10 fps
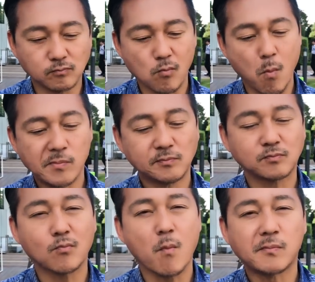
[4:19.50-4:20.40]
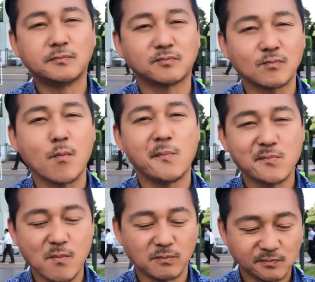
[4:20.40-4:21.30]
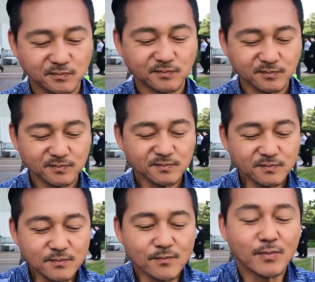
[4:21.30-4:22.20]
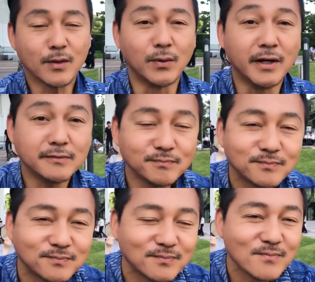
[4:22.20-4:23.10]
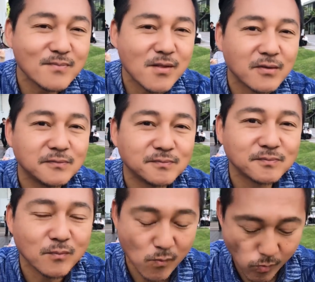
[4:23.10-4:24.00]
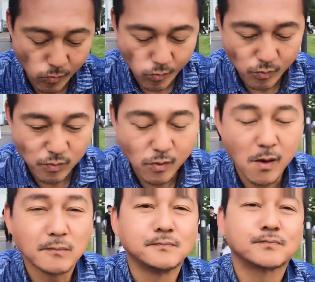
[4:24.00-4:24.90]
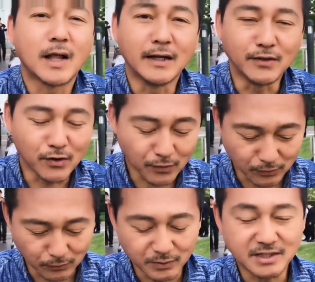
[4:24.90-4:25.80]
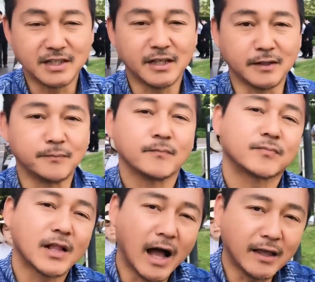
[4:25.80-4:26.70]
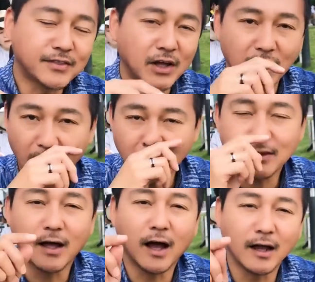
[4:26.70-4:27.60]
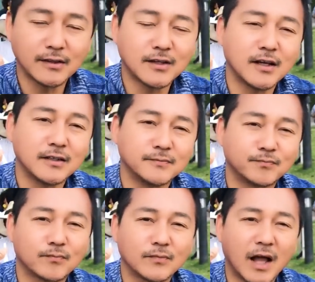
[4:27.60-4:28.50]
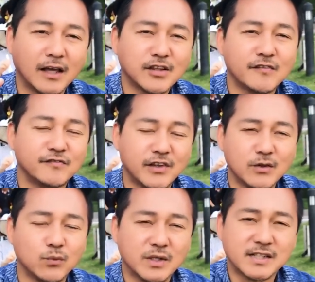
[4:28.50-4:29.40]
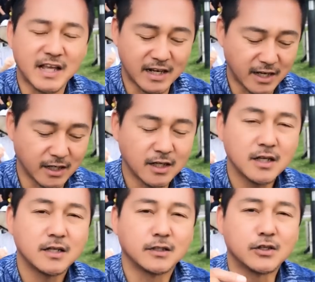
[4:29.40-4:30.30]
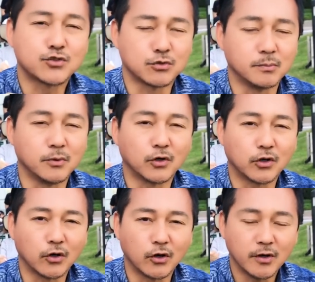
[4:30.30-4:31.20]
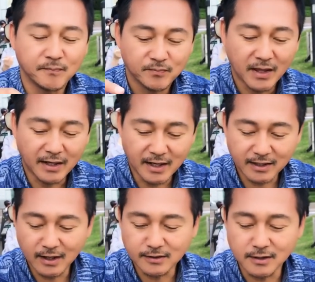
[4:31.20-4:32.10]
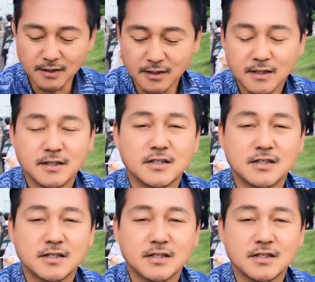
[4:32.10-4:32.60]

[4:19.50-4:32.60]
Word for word: So we accidentally ordered the wrong thing. What? We accidentally ordered the wrong thing. I know, but we did. I thought I, anyway. I thought I thought Vinn was getting the shroom burger and I got the